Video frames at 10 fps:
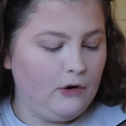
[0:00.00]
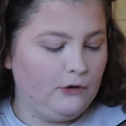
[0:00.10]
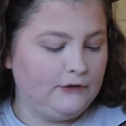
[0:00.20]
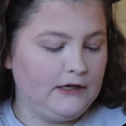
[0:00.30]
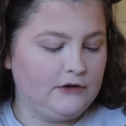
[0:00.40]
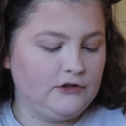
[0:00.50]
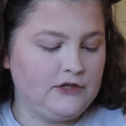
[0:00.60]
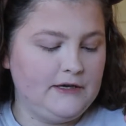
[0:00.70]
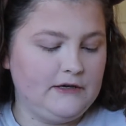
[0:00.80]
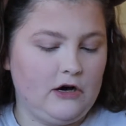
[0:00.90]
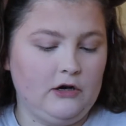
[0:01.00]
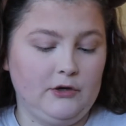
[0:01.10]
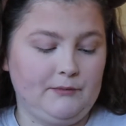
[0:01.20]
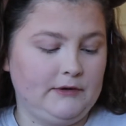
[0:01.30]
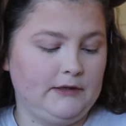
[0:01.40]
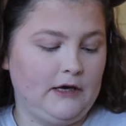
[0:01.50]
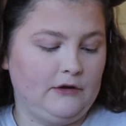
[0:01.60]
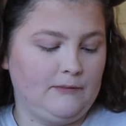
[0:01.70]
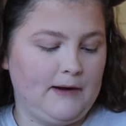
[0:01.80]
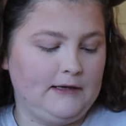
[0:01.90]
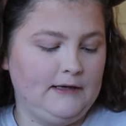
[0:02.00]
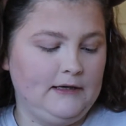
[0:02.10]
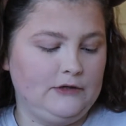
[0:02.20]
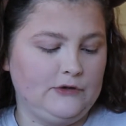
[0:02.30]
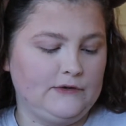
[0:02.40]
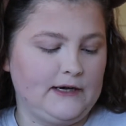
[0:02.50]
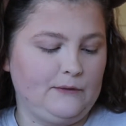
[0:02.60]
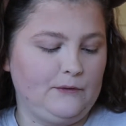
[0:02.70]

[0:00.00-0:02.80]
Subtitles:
on the other cheek I'll open the other palette and use that